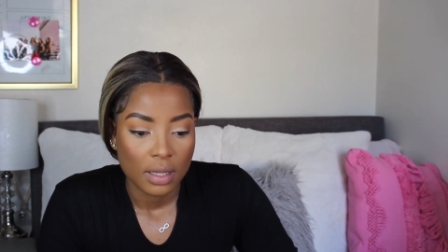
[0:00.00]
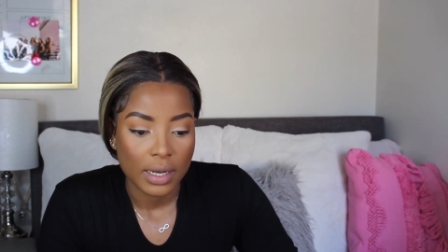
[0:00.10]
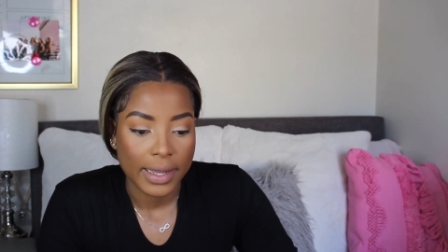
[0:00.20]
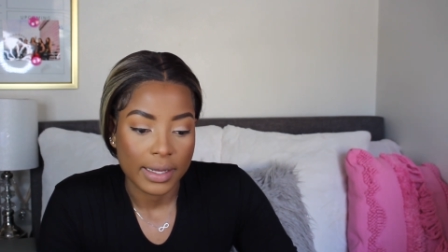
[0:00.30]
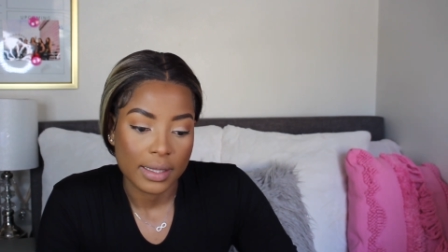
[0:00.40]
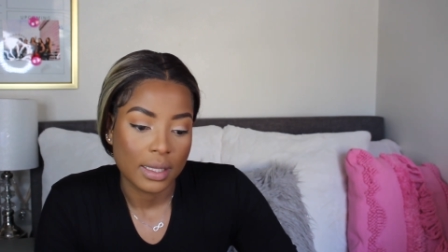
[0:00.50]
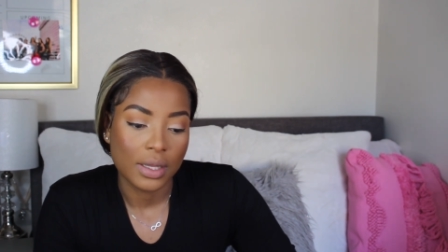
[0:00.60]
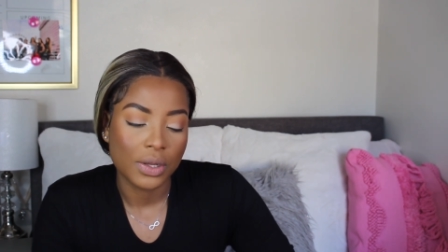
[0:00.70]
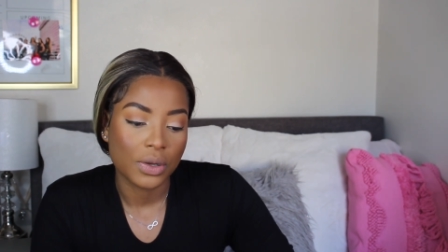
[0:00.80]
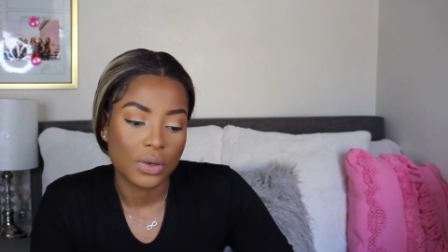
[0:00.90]

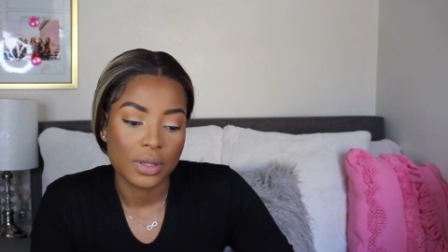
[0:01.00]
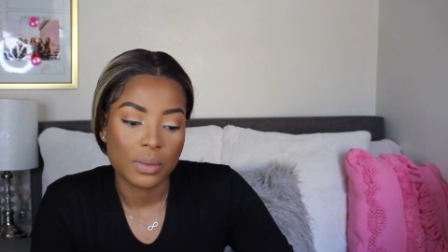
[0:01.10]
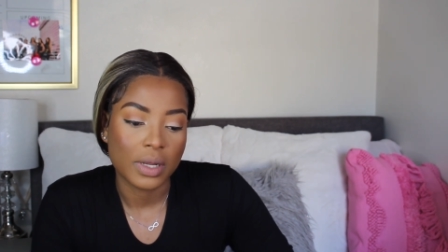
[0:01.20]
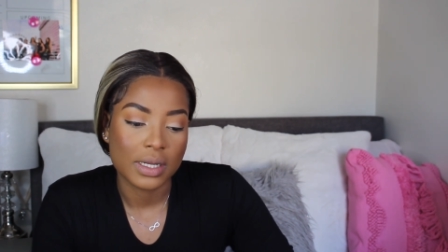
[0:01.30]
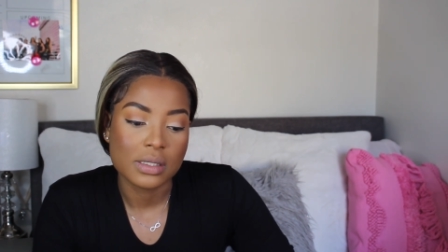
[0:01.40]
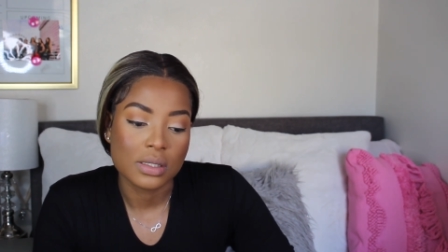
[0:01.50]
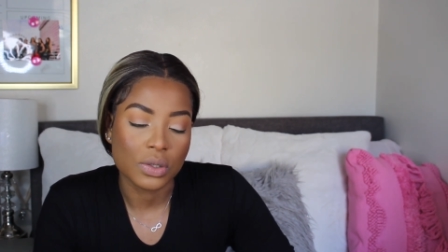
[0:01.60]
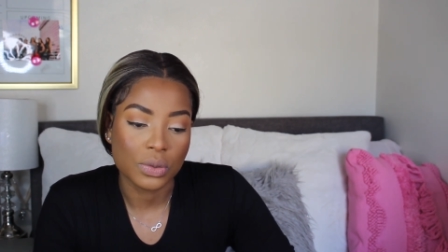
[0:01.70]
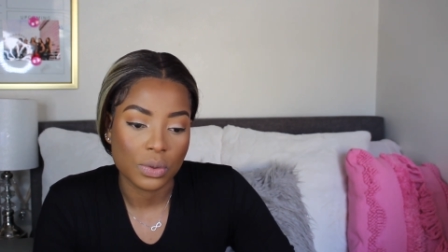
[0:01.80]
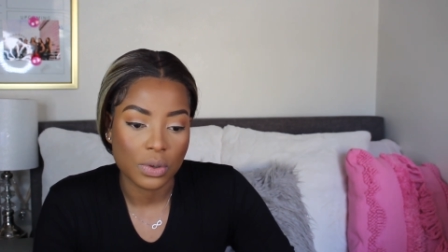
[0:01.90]
Like, you know, they want us to
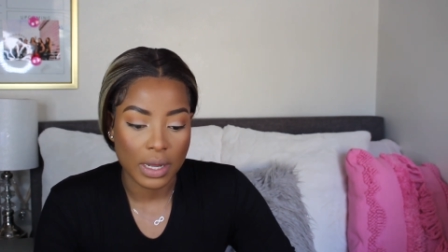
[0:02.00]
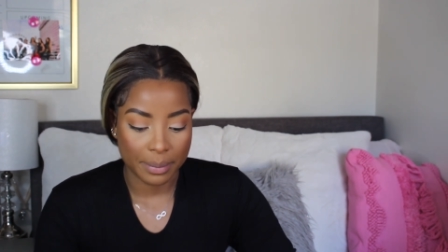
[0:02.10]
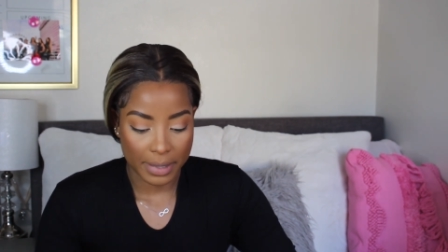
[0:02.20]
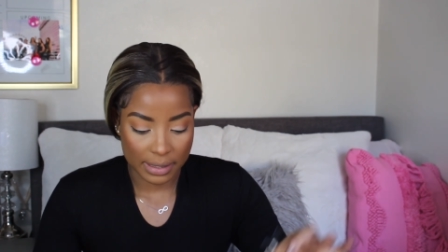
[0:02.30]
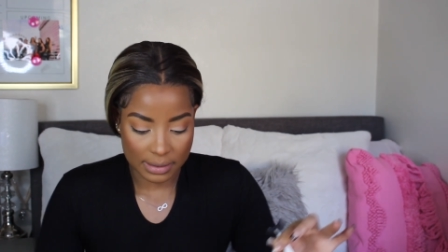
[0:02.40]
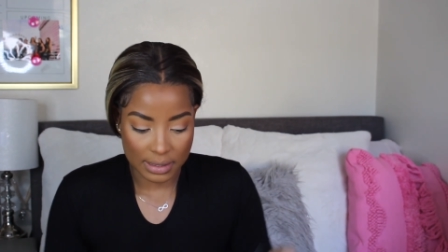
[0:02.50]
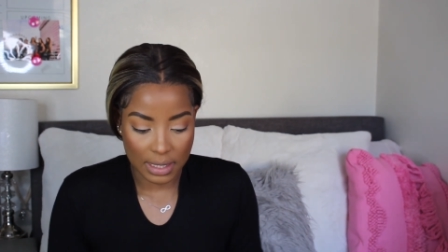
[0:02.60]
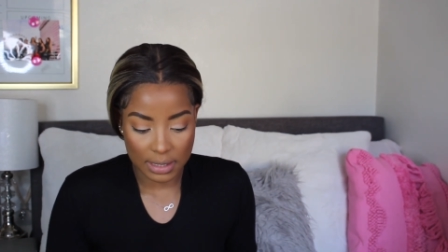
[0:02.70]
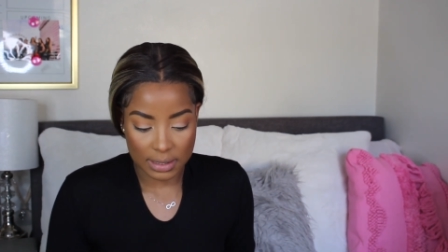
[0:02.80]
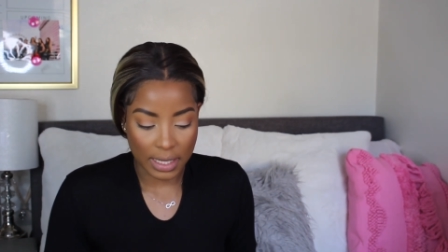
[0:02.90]
grow up as
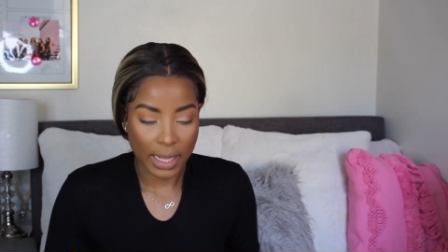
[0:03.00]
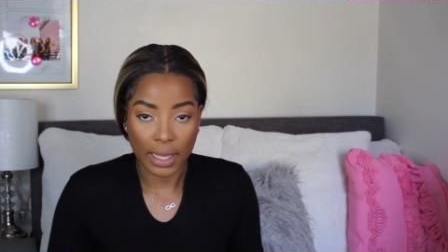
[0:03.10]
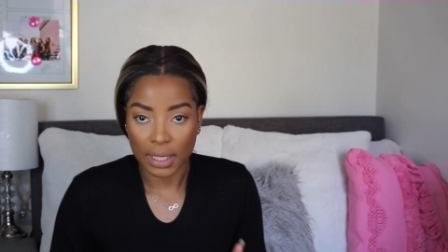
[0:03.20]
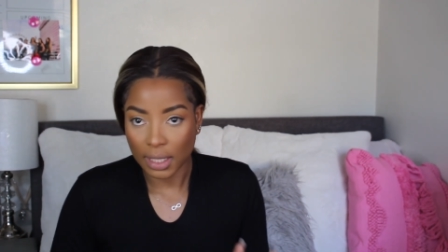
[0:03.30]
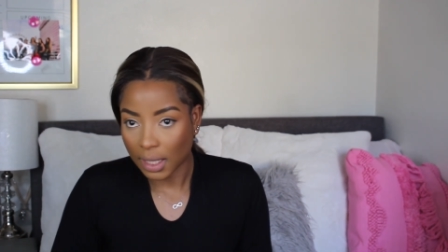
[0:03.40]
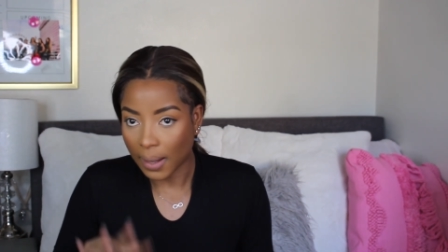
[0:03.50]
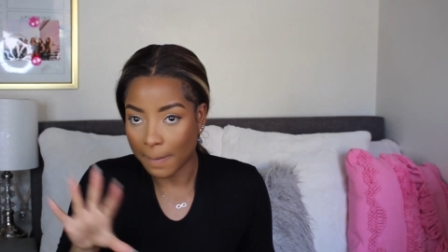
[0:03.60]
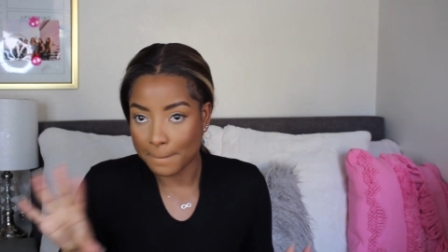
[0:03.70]
these like